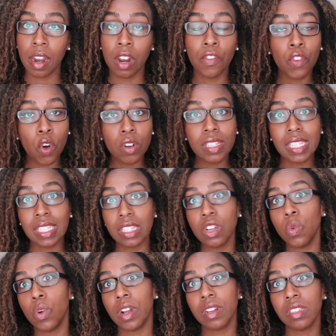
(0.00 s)
And of course it
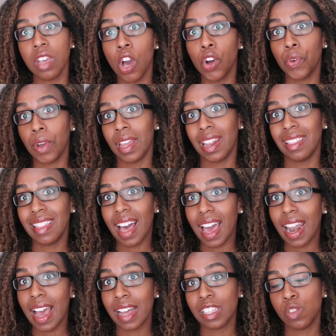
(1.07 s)
still works great in
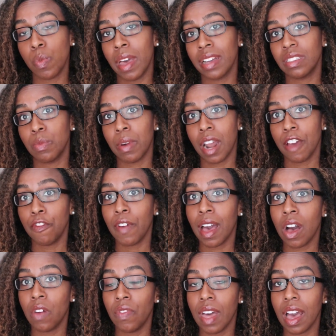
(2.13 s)
that aspect, but I
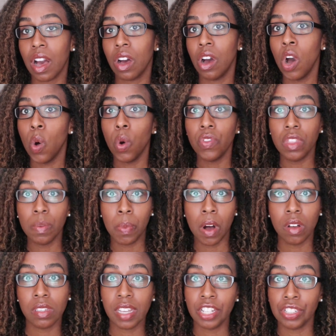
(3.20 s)
found that with the
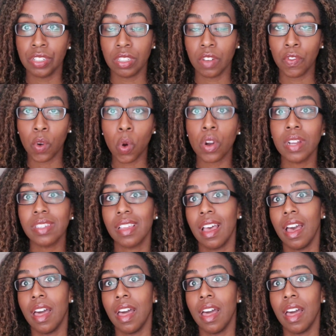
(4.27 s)
pulsations, of course,